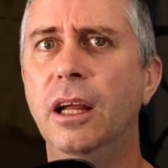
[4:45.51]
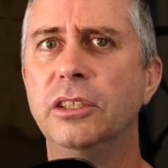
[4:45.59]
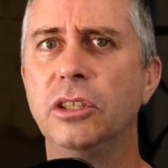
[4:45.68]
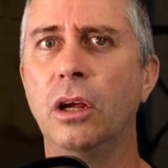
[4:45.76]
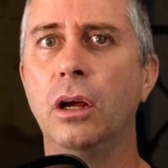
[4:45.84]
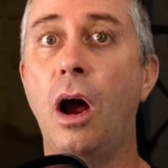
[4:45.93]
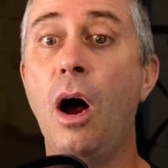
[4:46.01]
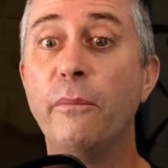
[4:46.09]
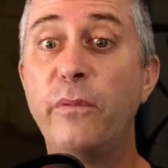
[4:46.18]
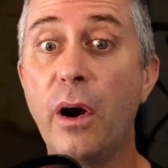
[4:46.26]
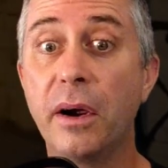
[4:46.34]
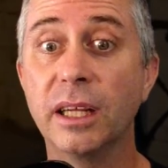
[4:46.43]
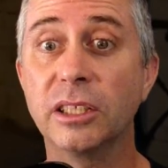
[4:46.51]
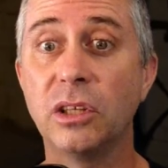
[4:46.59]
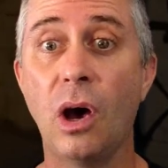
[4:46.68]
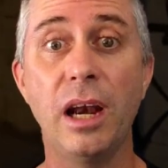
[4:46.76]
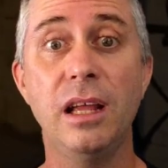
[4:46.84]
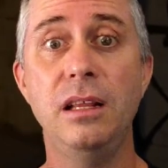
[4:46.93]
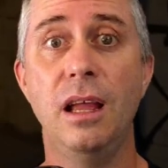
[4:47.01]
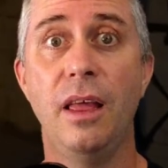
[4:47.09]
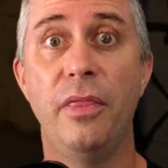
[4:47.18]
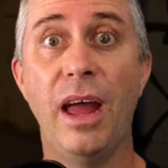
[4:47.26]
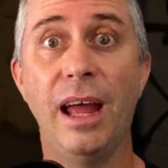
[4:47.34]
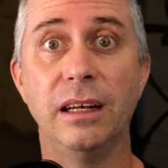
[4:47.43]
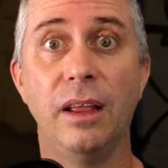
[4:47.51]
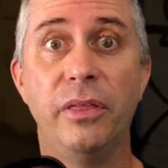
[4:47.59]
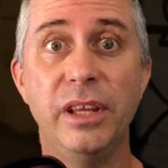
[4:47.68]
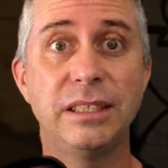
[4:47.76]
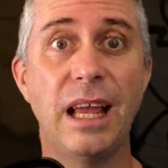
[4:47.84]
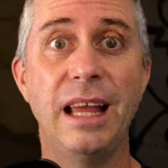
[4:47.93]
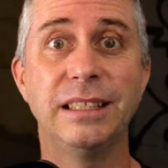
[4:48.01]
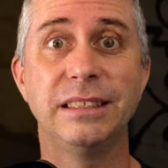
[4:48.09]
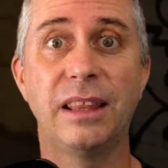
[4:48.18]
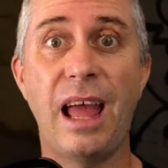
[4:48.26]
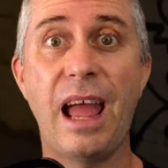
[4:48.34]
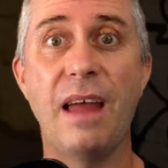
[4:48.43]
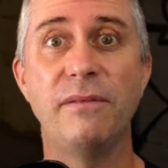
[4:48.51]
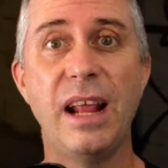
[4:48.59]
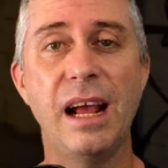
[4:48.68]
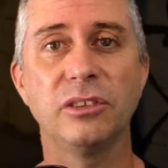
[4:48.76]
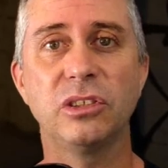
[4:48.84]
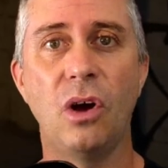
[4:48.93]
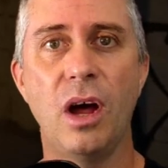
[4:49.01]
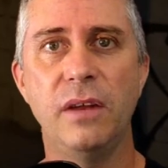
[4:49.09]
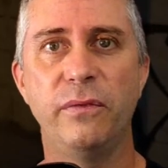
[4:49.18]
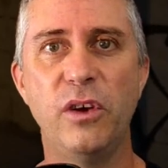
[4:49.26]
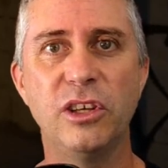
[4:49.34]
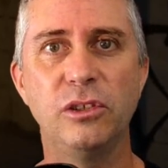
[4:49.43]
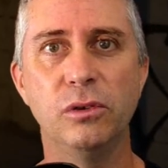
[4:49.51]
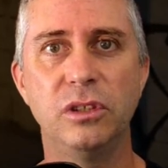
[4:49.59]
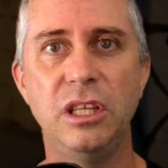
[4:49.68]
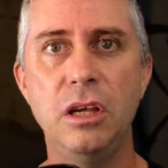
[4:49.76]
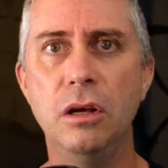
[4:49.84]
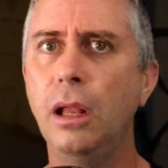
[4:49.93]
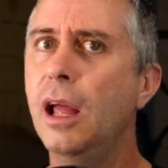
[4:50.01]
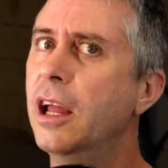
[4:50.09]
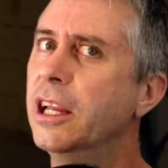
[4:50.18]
So I'm very excited that they have now signed a first look deal.